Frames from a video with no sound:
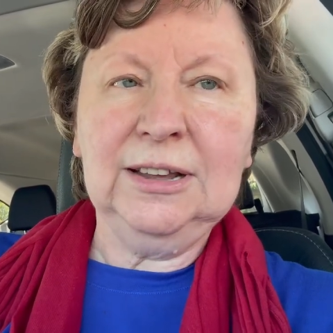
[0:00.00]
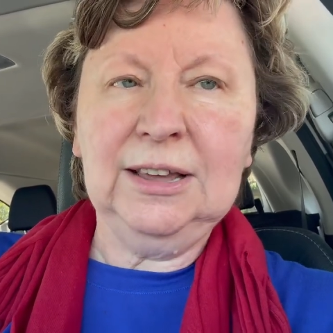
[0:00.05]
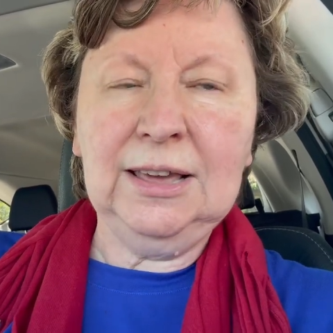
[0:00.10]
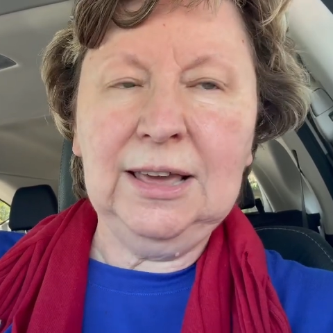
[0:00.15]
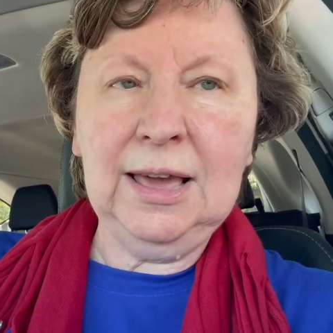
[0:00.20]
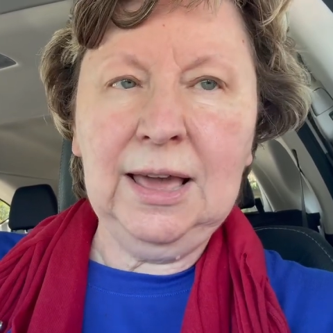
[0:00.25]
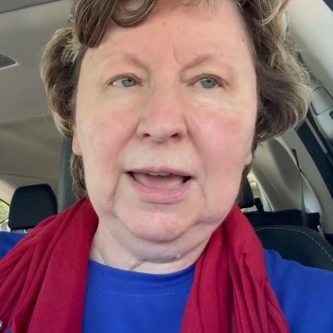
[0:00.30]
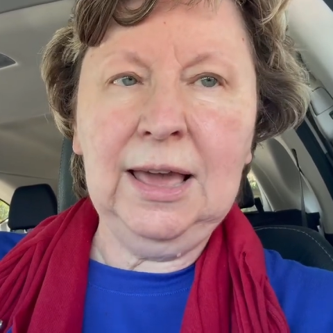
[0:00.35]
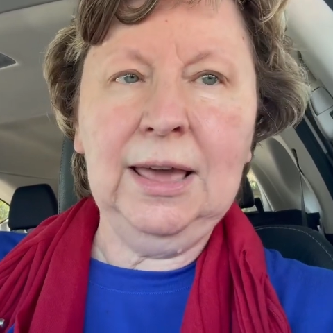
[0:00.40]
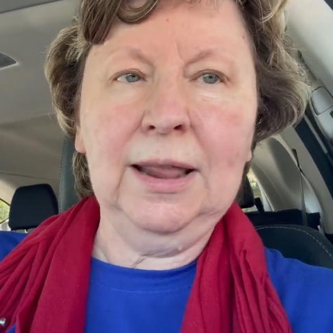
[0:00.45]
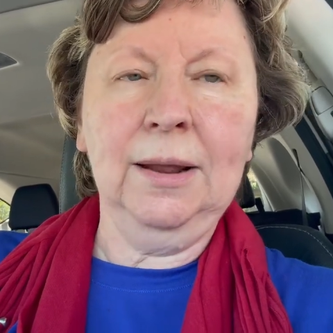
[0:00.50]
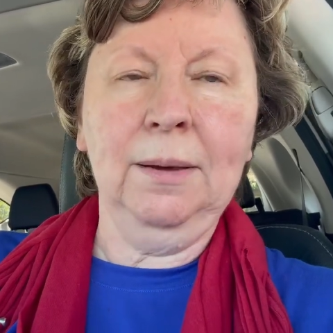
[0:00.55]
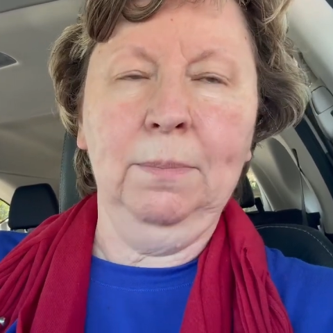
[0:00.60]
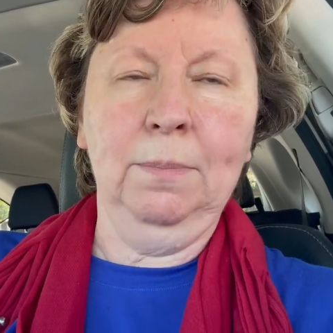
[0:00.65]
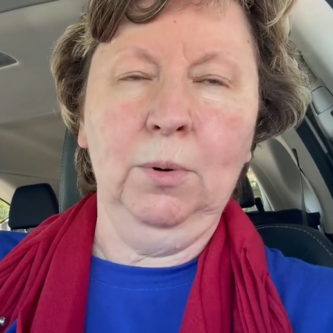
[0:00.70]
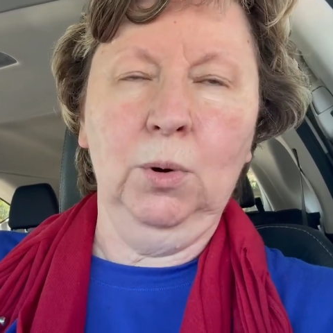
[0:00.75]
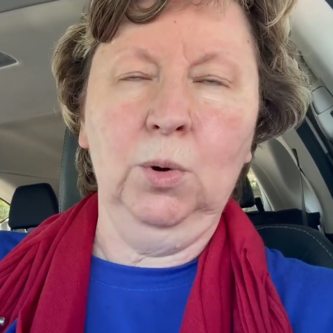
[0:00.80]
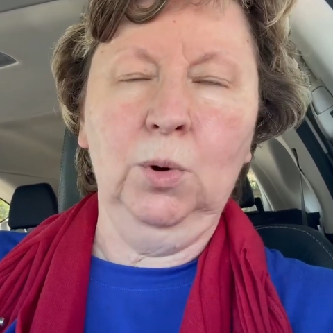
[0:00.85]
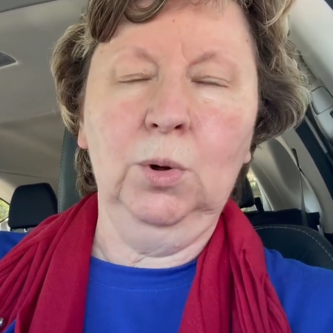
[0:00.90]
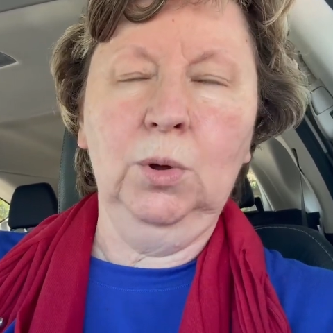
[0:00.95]

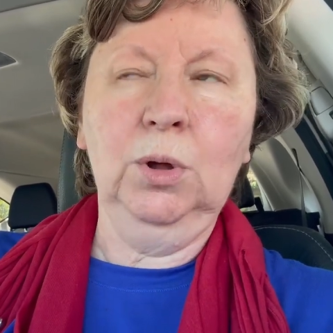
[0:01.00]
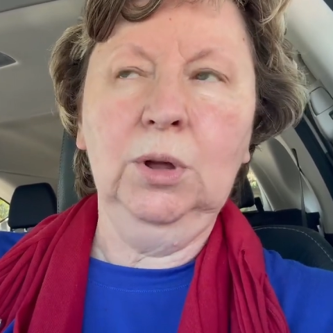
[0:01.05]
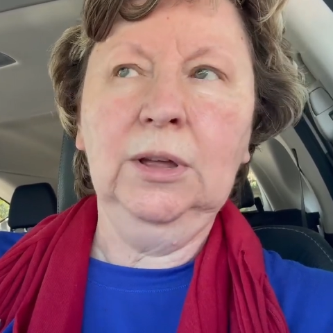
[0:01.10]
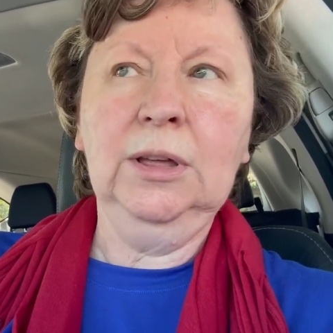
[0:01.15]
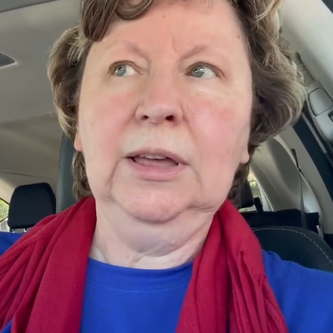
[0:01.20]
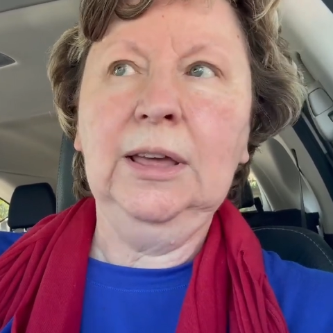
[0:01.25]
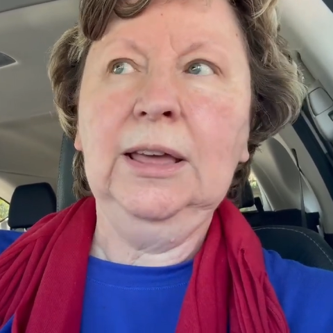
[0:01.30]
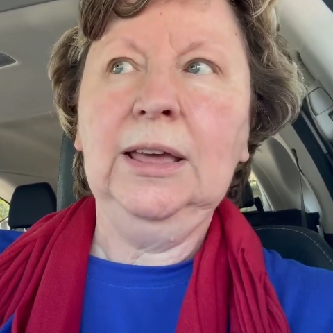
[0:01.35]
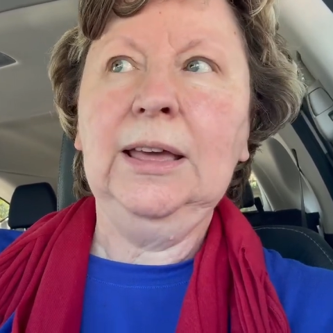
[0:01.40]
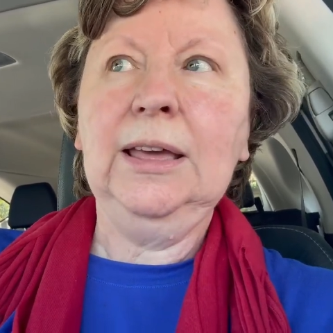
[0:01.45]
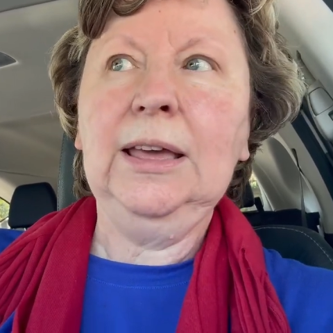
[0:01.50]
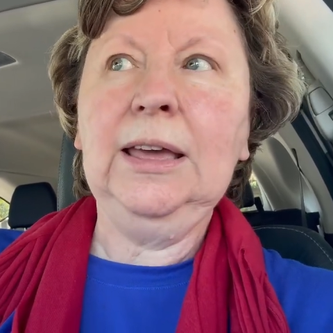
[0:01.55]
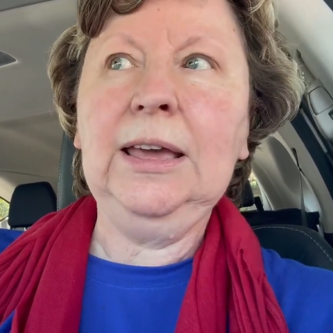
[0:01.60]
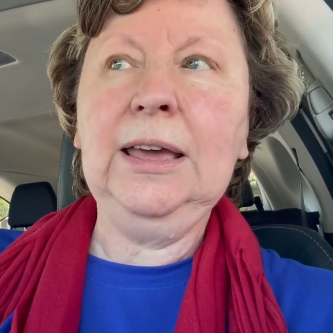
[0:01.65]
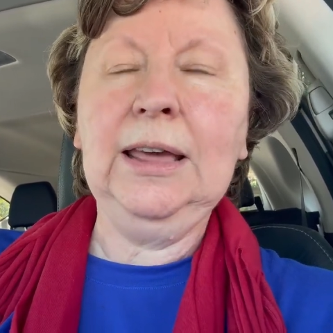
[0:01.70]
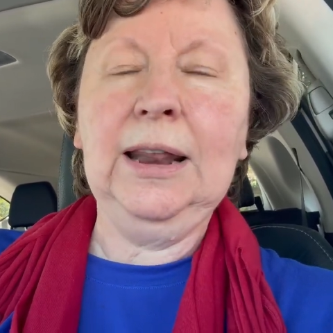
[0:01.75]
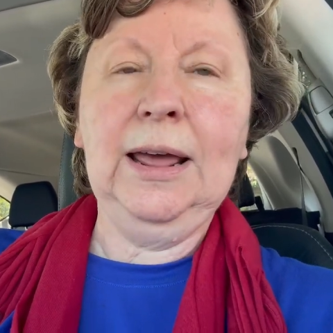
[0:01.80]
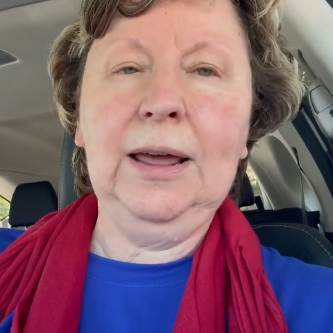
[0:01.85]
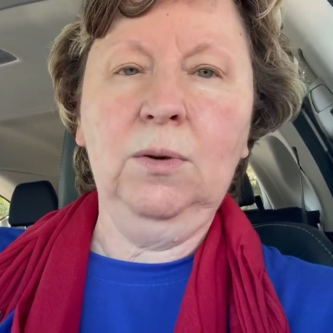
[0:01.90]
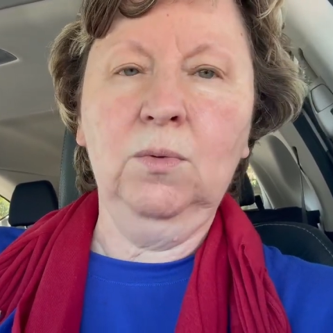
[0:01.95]
cannibal
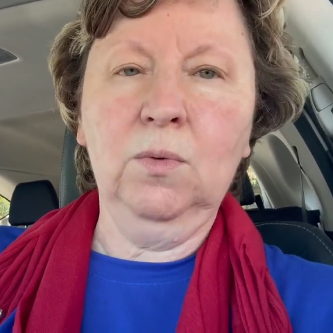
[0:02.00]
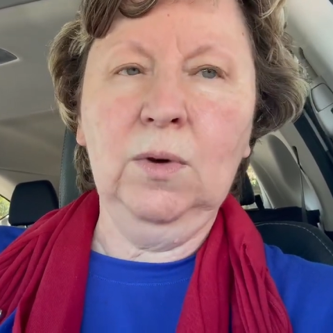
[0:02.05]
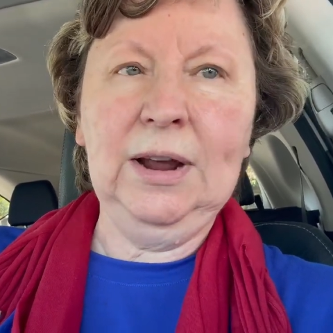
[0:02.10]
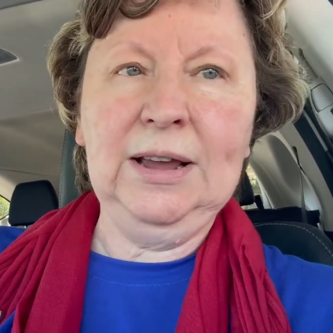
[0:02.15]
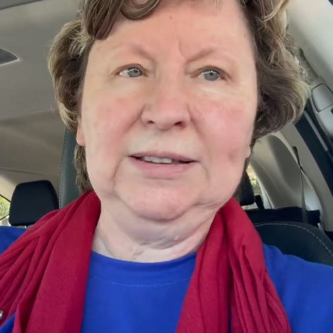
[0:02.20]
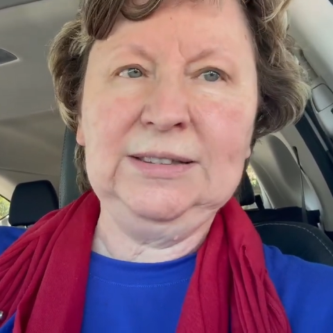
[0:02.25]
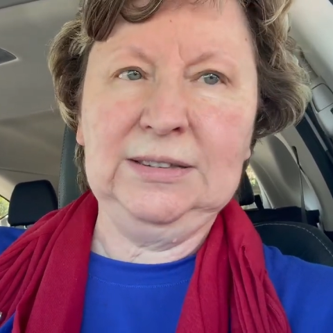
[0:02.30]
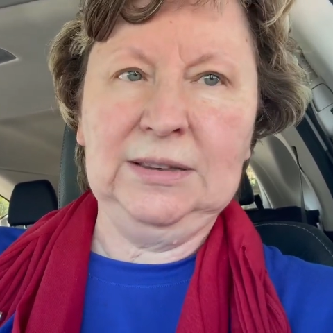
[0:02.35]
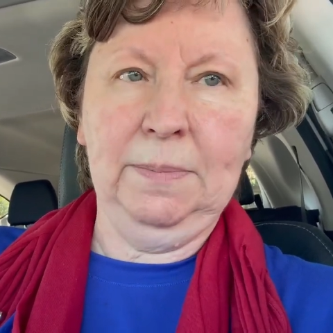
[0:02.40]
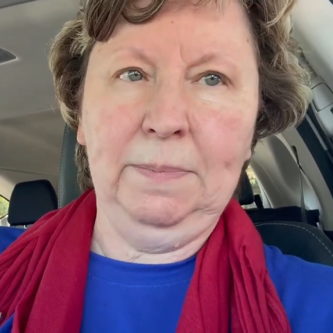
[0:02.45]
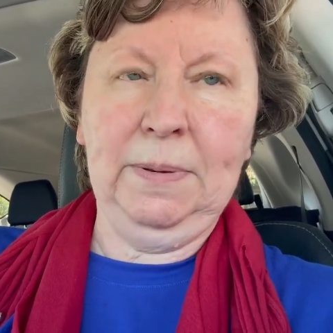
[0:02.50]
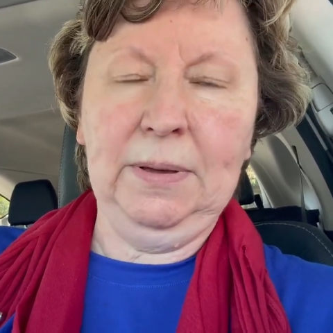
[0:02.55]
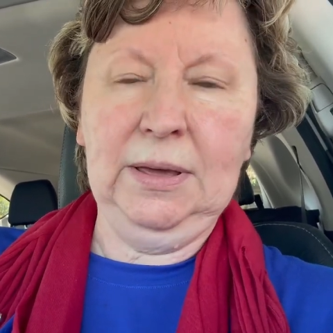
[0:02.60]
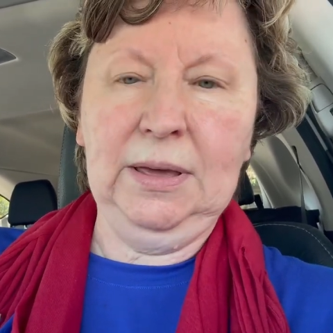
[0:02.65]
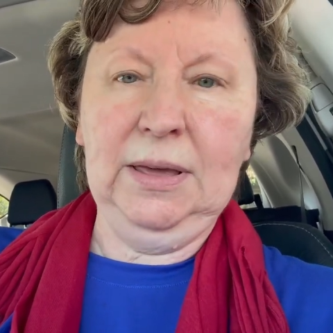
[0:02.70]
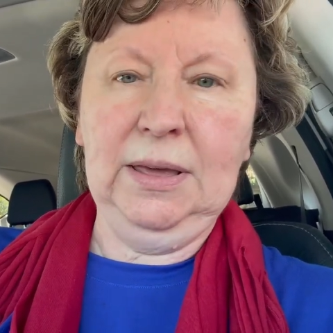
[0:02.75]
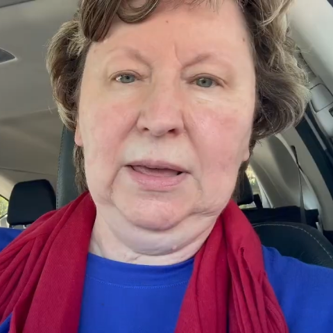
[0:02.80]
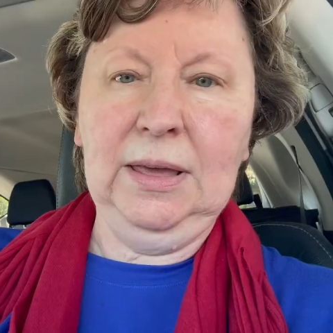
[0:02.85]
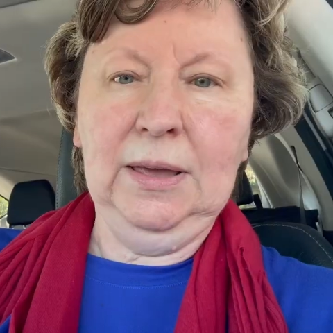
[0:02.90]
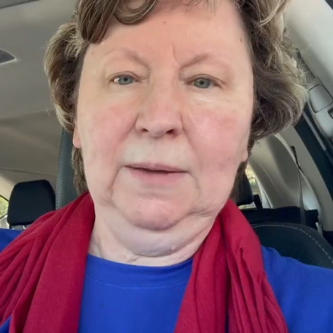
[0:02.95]
in a
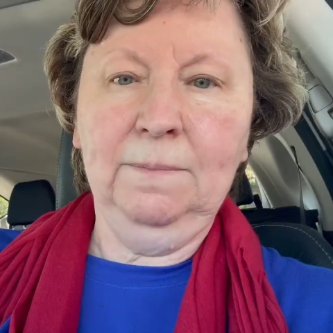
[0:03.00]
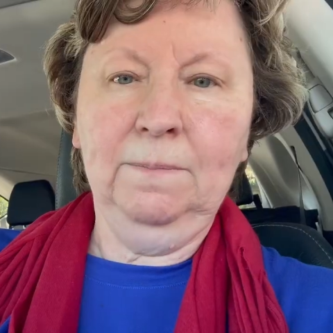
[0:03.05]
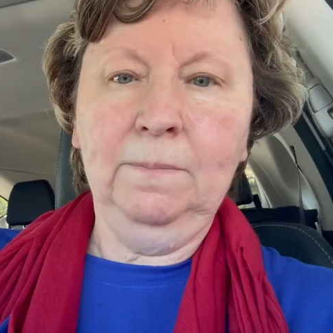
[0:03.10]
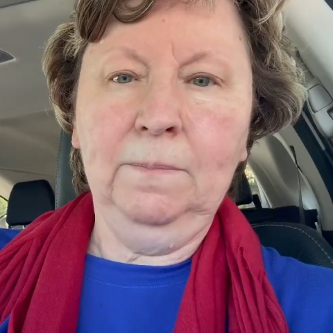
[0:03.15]
recipe.